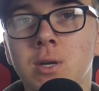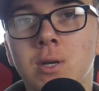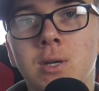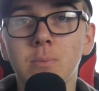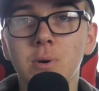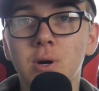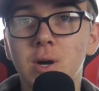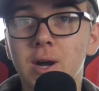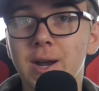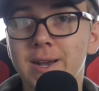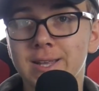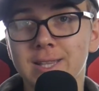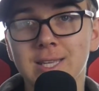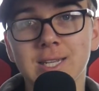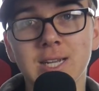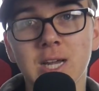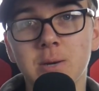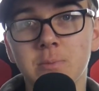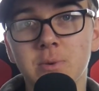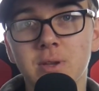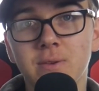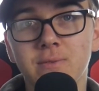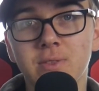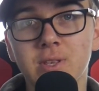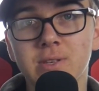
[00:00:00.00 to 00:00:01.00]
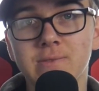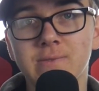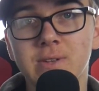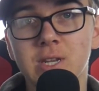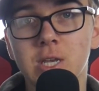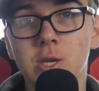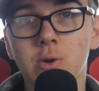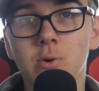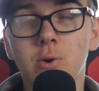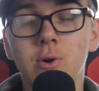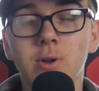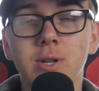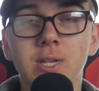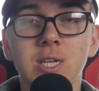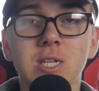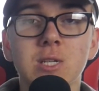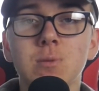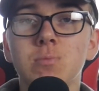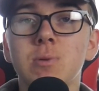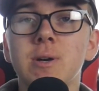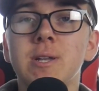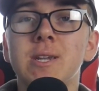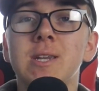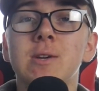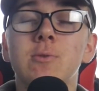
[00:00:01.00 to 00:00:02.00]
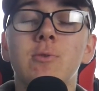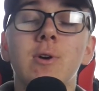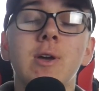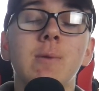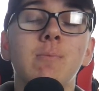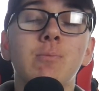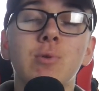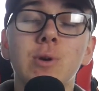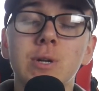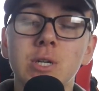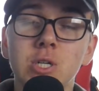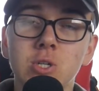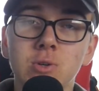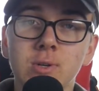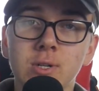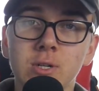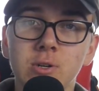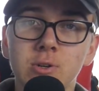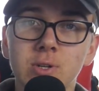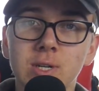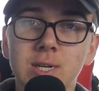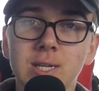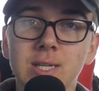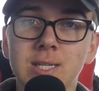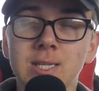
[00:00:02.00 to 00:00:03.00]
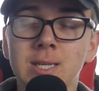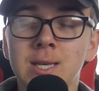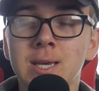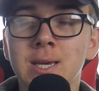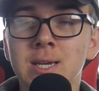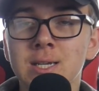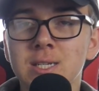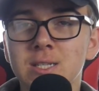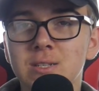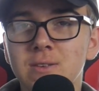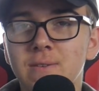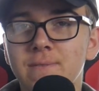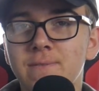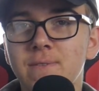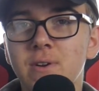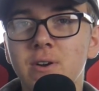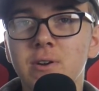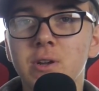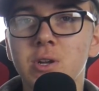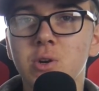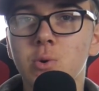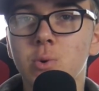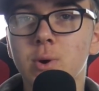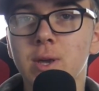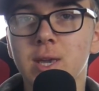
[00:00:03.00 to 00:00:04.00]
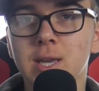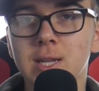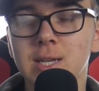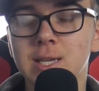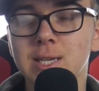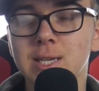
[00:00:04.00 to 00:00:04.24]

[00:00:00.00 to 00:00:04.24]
But I think that'll be it for this video on explaining what a print string node is. It's a very quick and